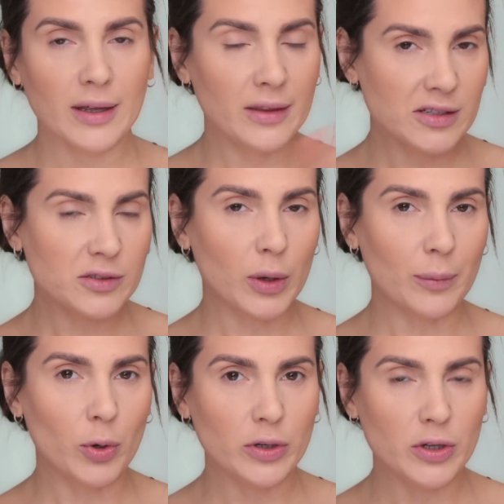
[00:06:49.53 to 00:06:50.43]
And this is what
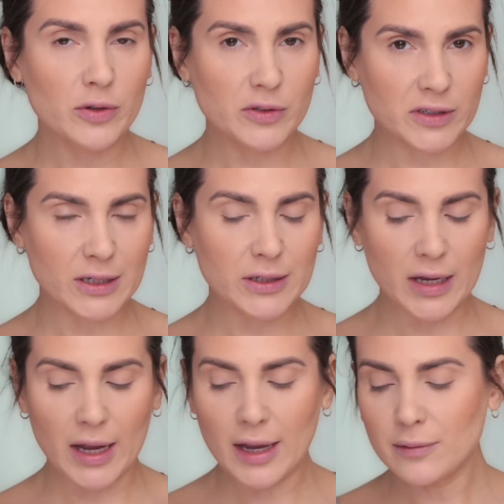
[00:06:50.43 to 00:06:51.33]
I'm going to use
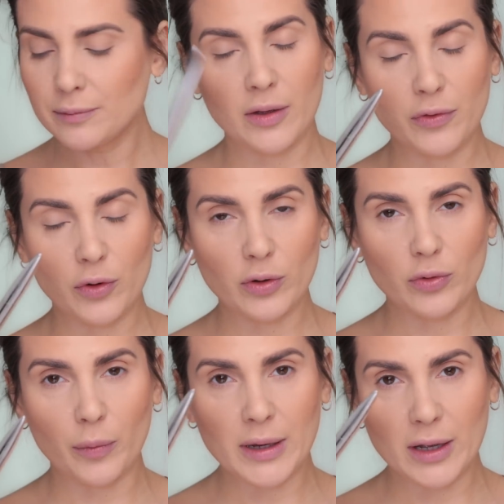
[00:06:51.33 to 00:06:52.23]
today. If you're in
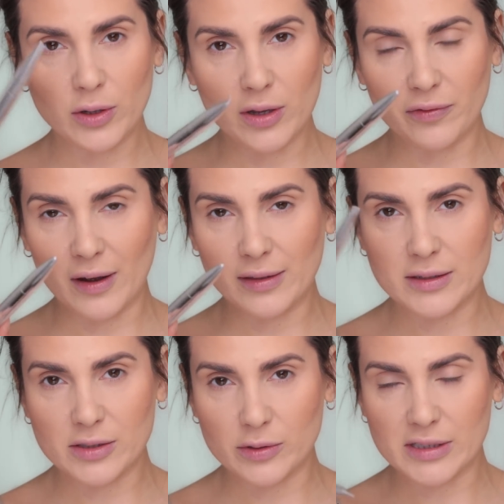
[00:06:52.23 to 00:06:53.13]
Romania, you can find
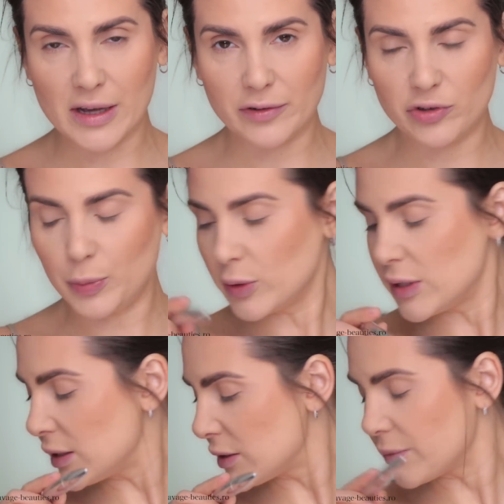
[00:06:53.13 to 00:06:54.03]
this on Savage
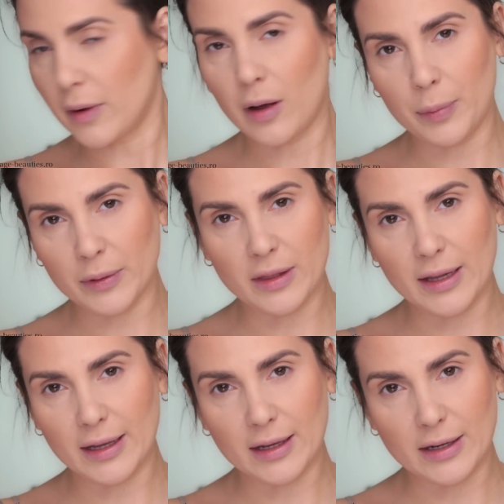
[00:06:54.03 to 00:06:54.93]
Beauties. I'll put the
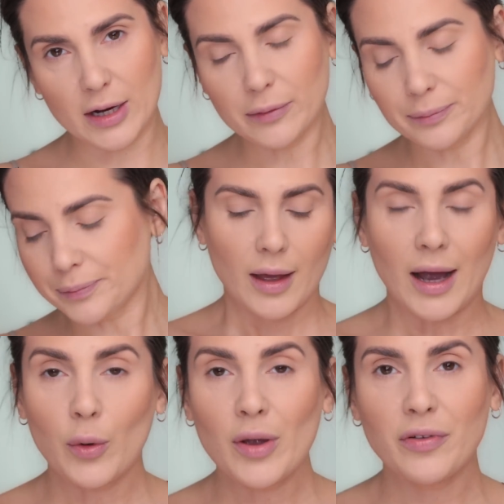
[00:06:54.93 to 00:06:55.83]
link in here.
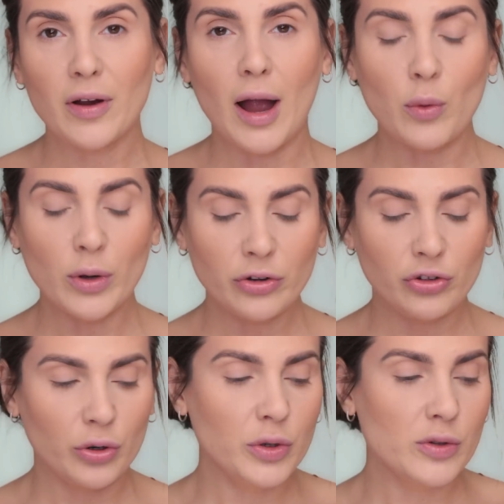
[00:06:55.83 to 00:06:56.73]
However, I want to
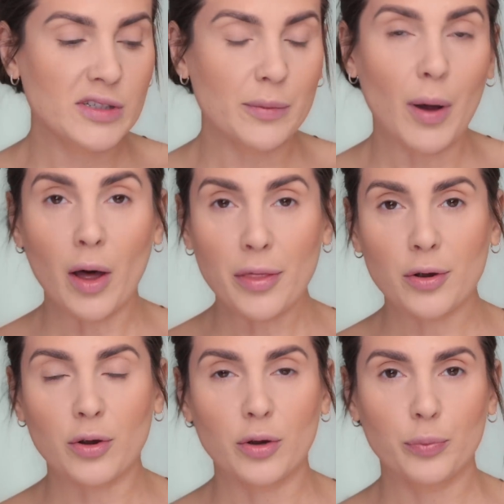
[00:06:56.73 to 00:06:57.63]
show you some
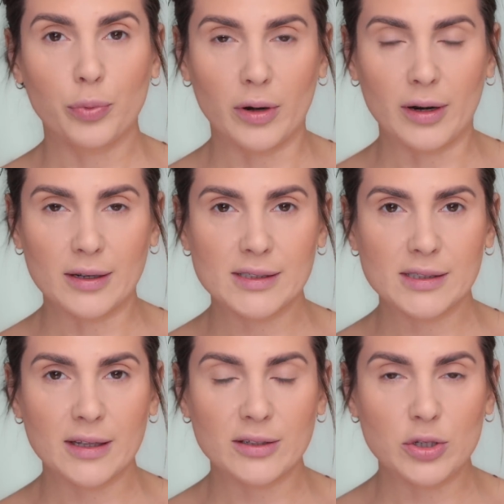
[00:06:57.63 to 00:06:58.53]
other products
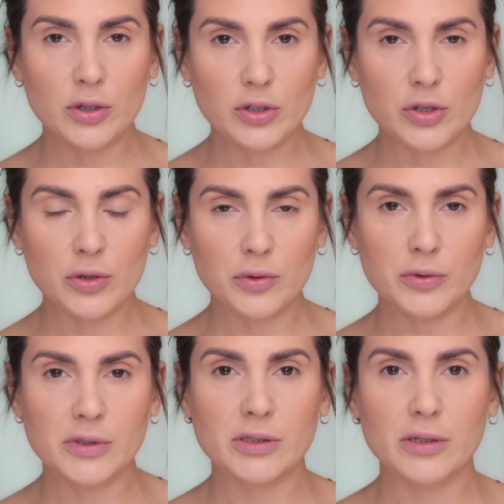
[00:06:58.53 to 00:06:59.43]
that you could
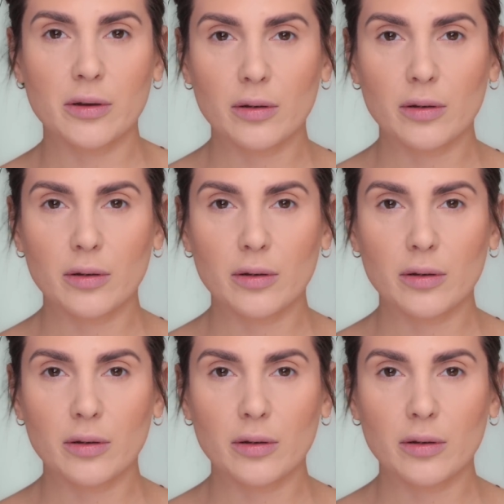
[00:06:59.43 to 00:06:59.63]
use.